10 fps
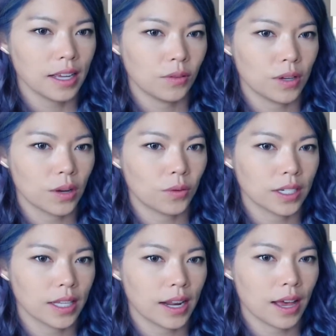We can work
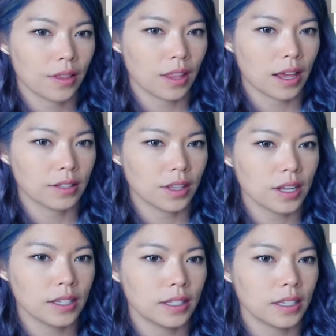that out as
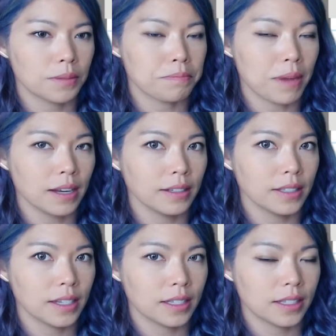36 minus
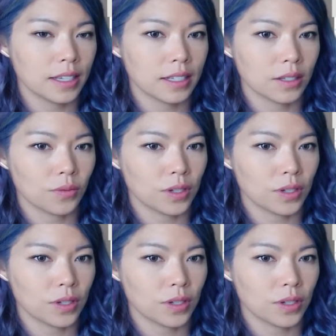36, which